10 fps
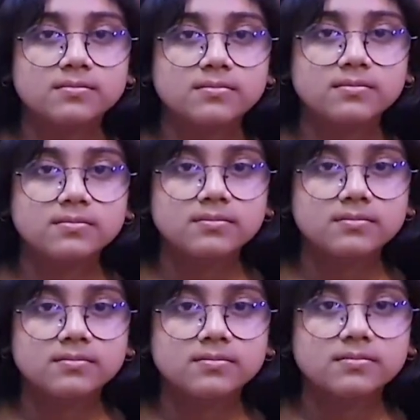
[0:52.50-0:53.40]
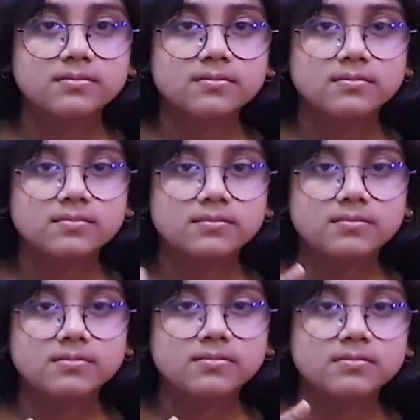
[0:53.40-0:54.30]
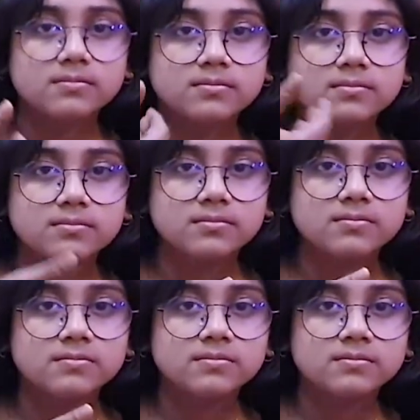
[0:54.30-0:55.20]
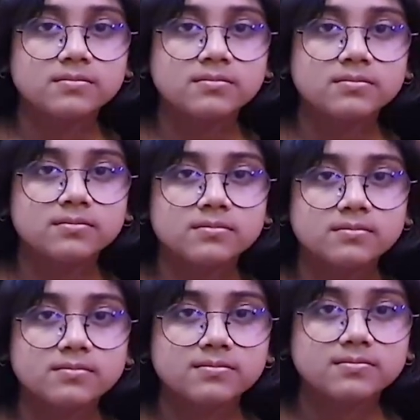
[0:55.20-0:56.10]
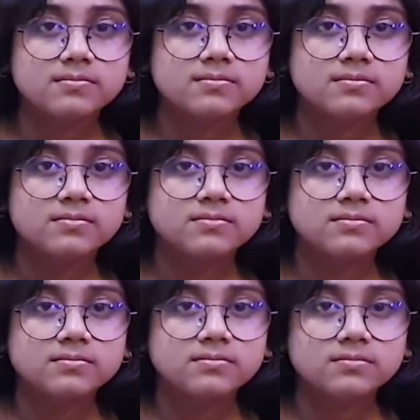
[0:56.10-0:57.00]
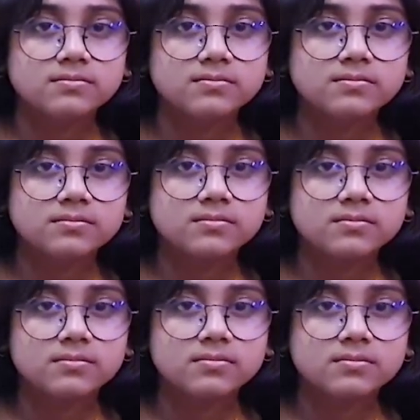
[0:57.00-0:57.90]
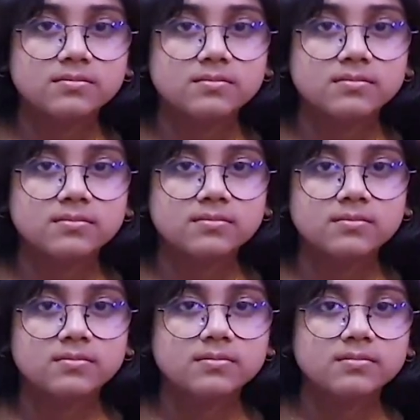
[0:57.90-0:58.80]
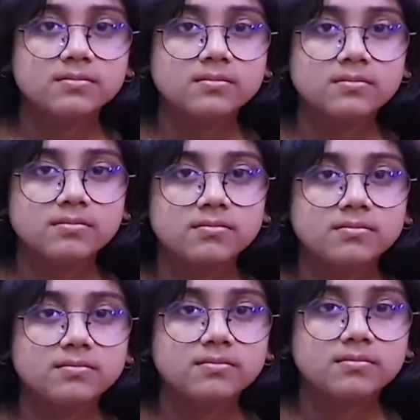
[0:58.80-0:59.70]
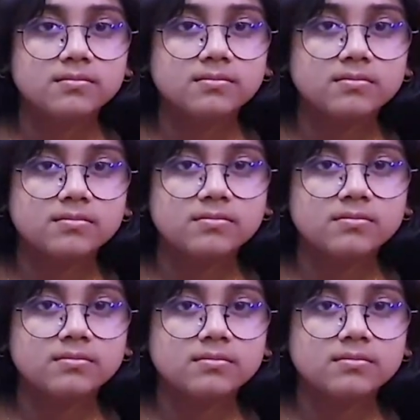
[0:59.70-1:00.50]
No words are spoken by the person on screen.